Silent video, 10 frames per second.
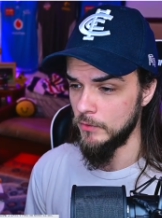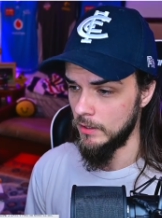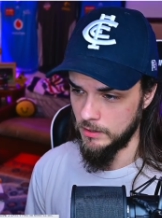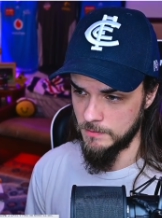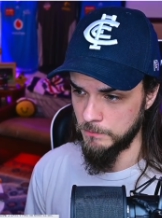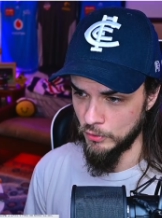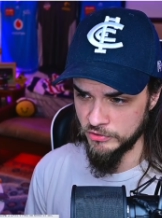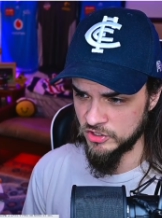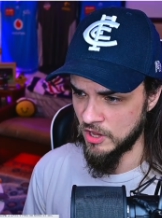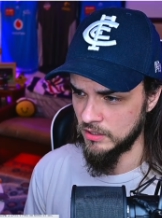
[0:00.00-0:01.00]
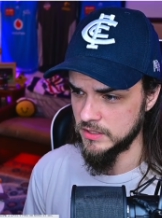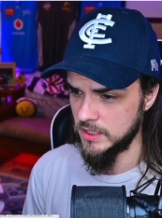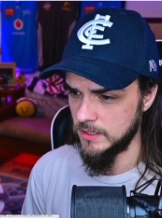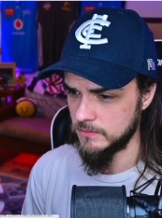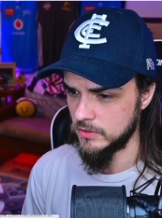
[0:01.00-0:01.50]
Uh, both solid
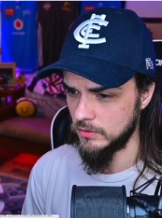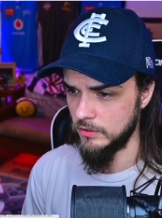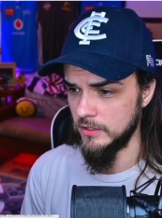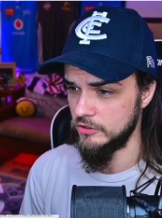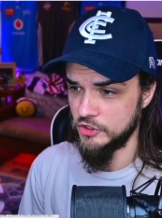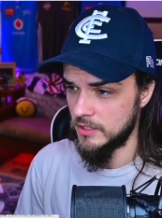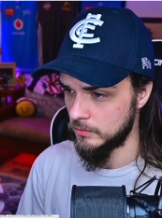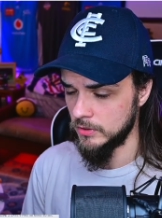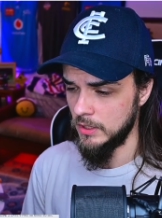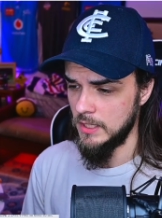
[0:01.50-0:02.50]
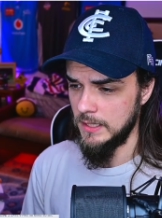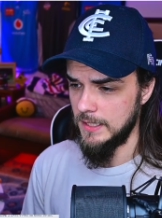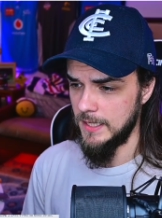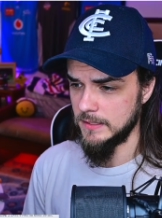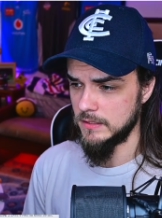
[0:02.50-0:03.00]
teams in general,
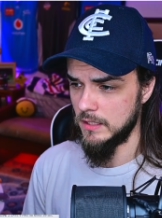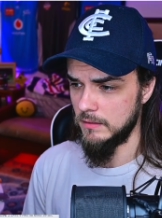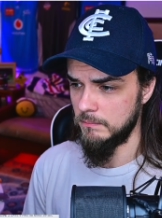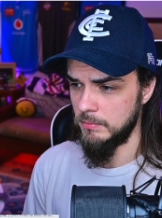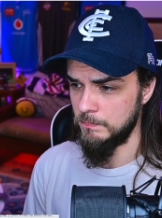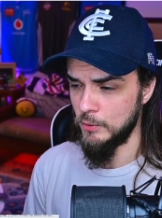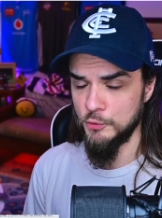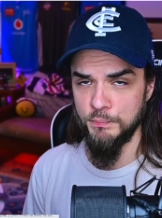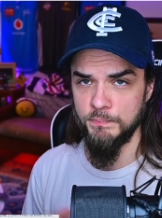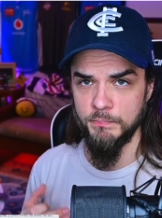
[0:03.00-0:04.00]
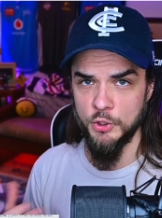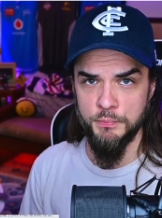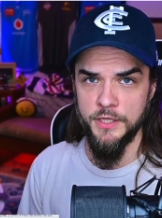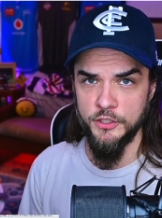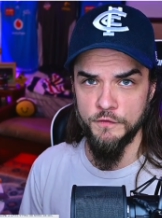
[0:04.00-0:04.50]
and uh, both both
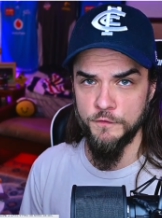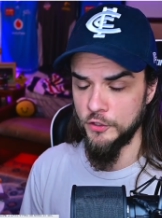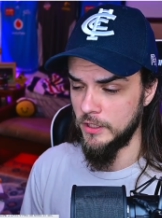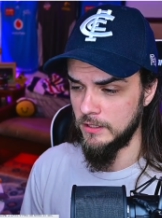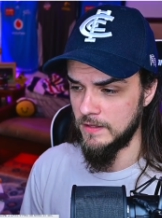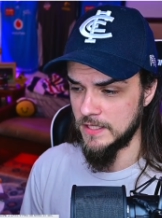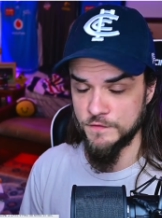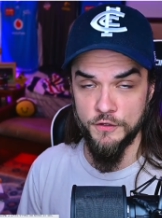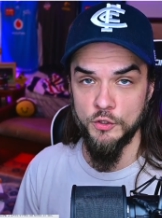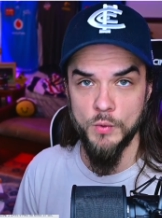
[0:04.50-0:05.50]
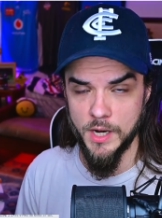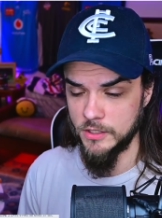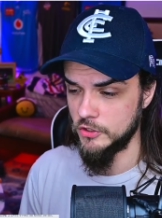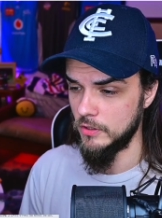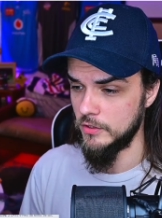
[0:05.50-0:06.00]
play good footy, and that's fun to
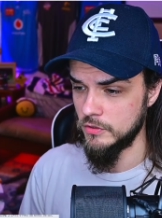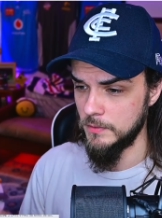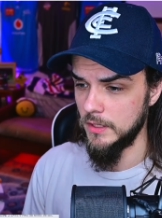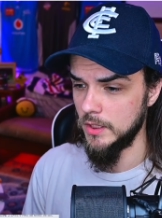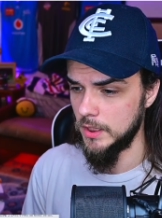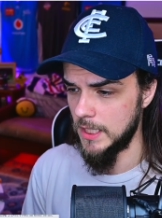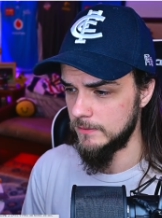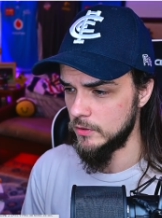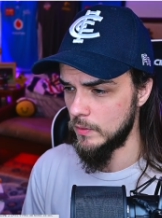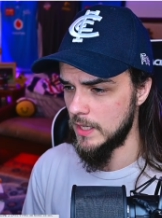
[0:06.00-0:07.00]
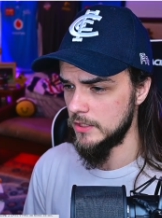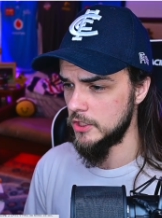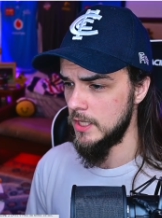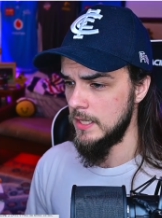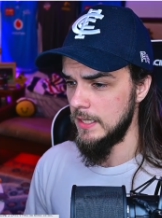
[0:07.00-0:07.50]
watch. So this will be a good game to
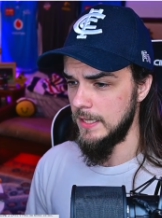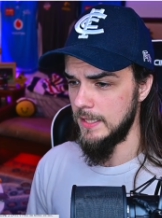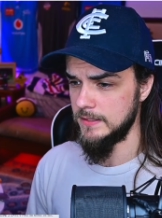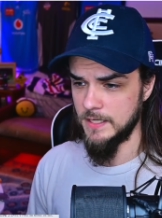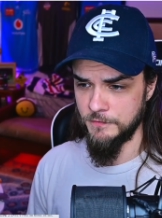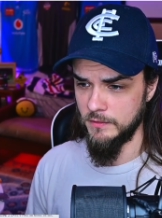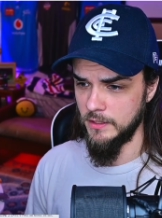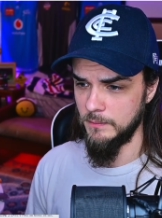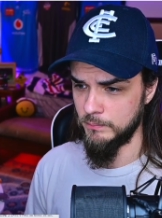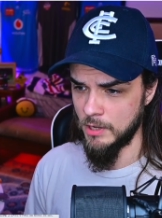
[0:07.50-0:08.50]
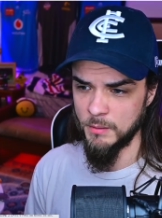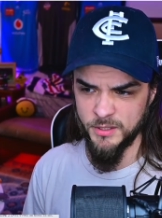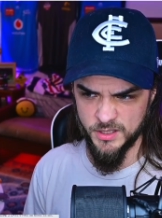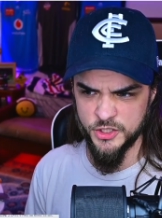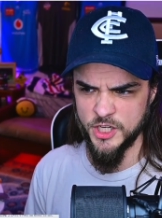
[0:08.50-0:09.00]
watch, and definitely probably
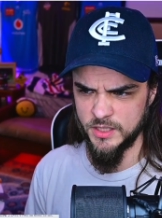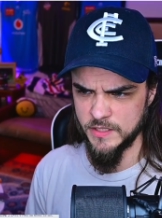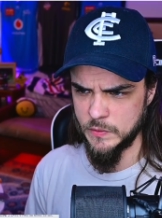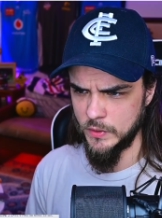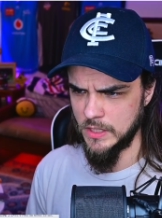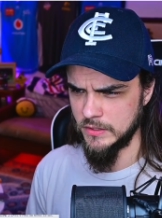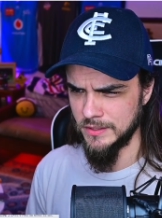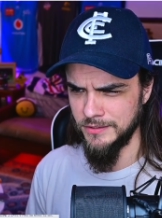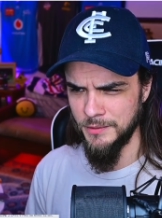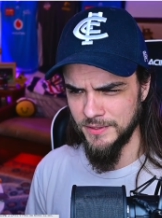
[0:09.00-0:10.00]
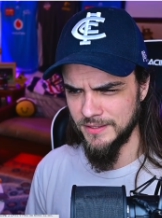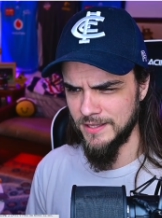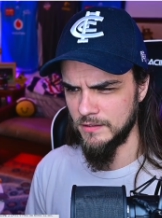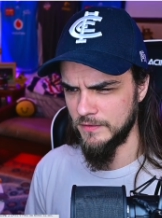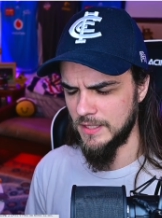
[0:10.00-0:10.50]
going to check this one out. It's a little bit
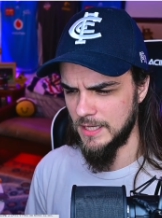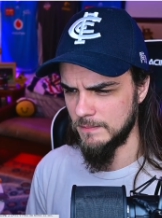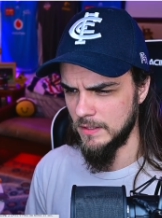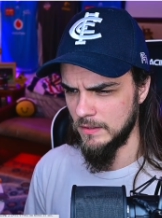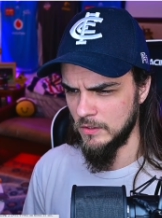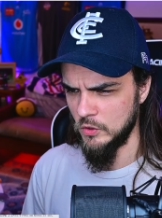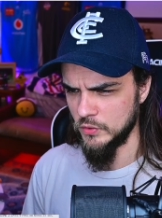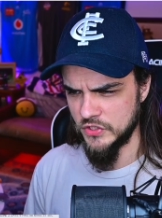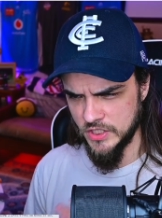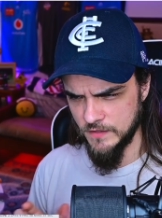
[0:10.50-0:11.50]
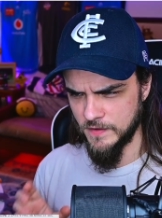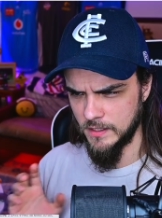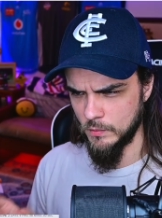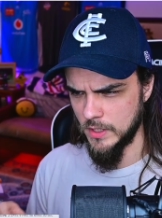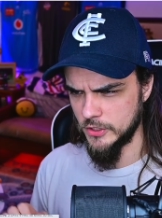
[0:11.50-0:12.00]
later of a game. We'll see if I
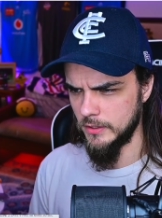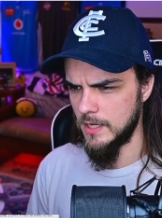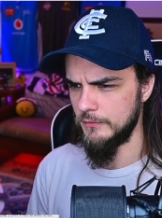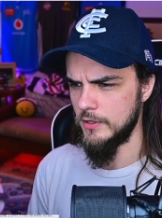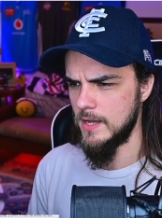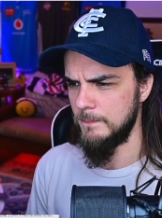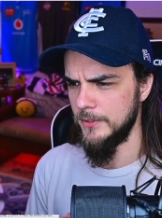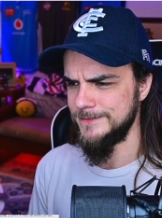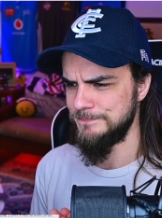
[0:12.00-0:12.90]
can watch it live or not, but